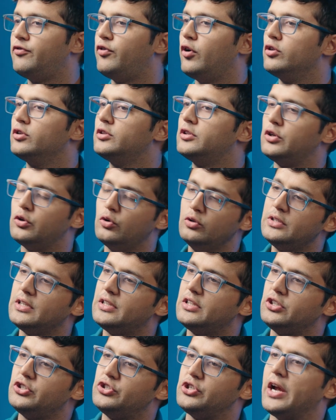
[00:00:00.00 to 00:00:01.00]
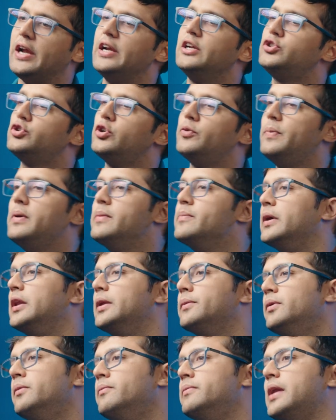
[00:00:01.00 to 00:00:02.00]
follow the rule that the child should be
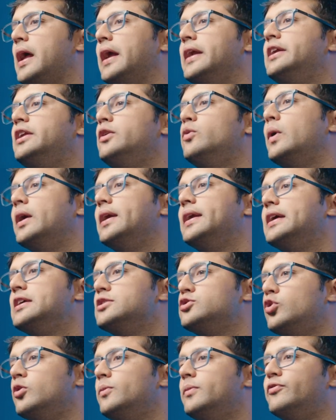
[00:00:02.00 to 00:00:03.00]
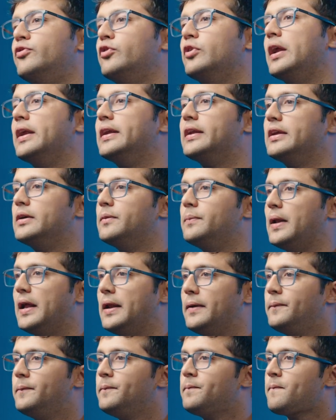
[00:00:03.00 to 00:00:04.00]
minimum 91 days old before entering a plan.
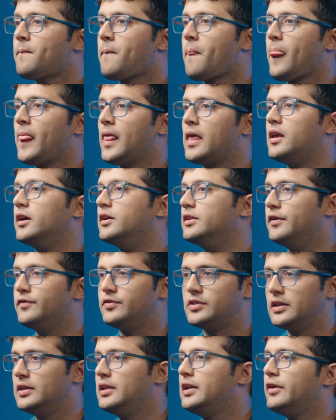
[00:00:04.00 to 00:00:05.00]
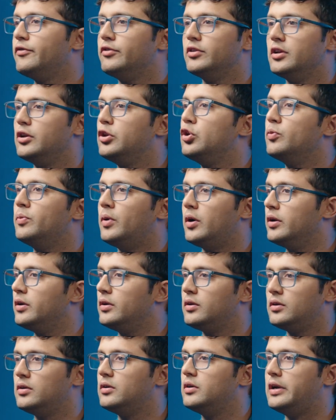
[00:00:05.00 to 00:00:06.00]
Here they've said that even a
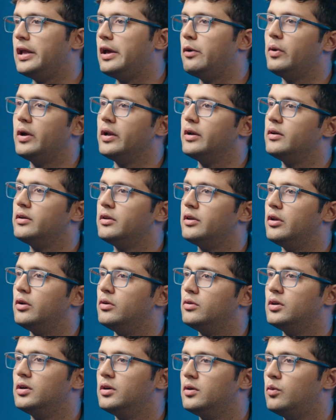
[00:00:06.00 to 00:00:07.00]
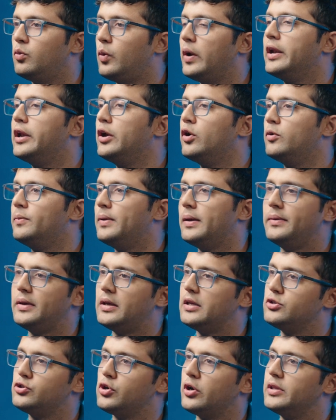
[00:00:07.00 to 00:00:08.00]
newborn day one, 1 day old baby
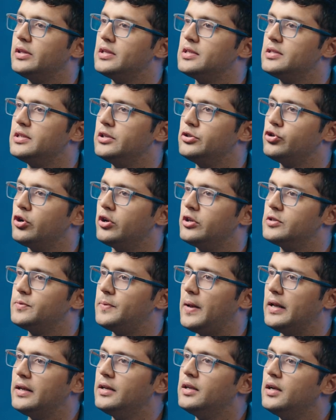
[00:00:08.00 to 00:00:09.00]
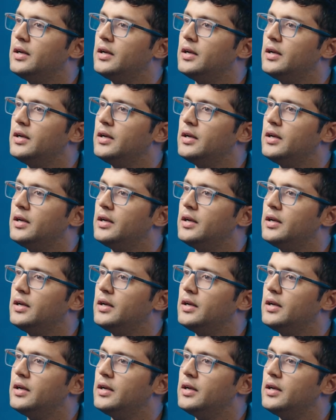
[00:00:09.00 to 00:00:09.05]
can join this insurance plan.